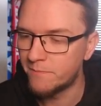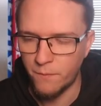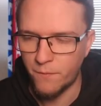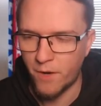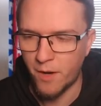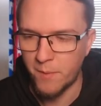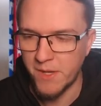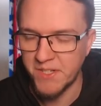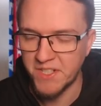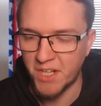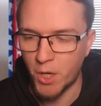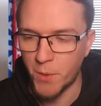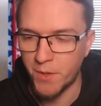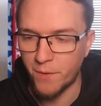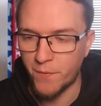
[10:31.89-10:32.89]
Five minutes to
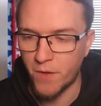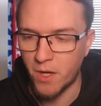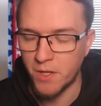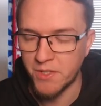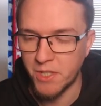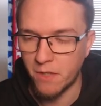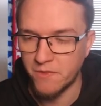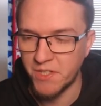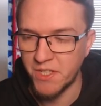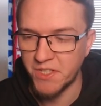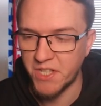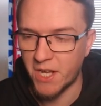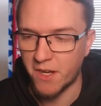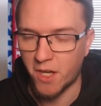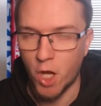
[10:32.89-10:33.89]
go in the first half.
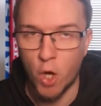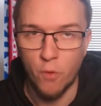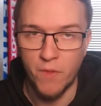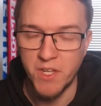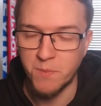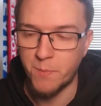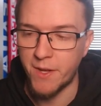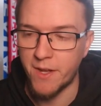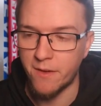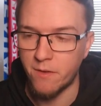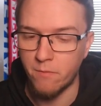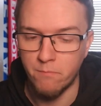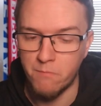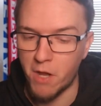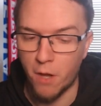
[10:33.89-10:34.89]
Since that goal, there's
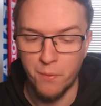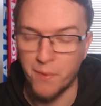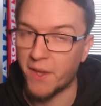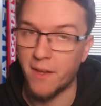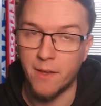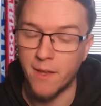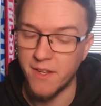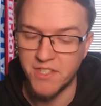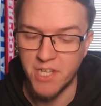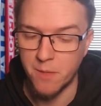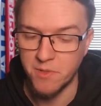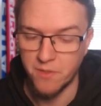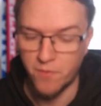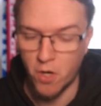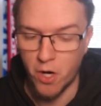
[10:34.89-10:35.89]
been nothing in
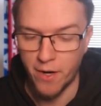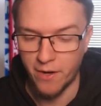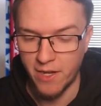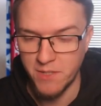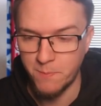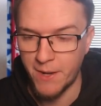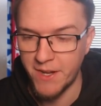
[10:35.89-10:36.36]
terms of highlights.